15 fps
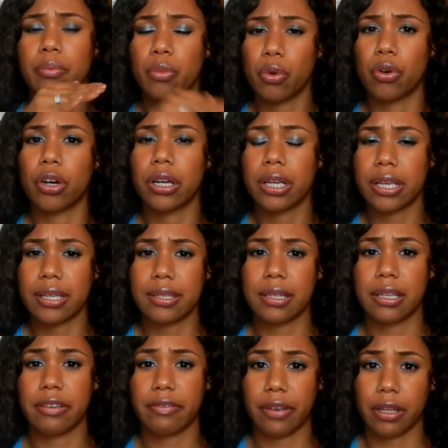more
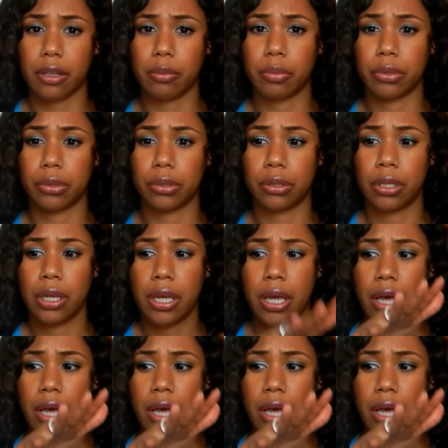easily available